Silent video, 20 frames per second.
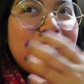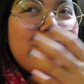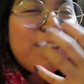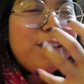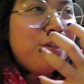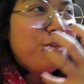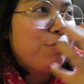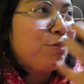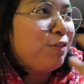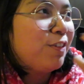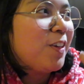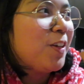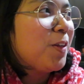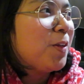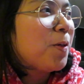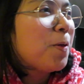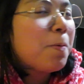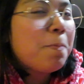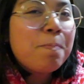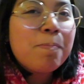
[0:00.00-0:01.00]
you
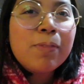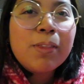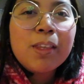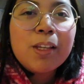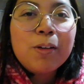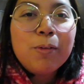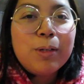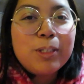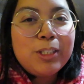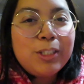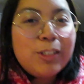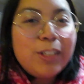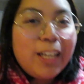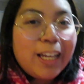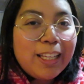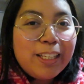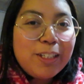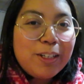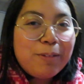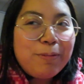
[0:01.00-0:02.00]
feel once you
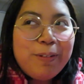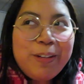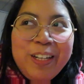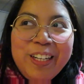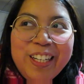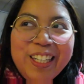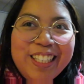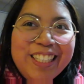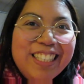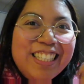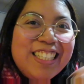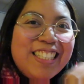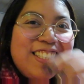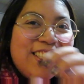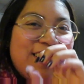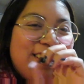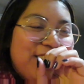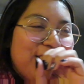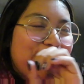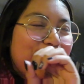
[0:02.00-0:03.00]
get your period
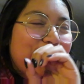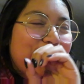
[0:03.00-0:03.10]
is...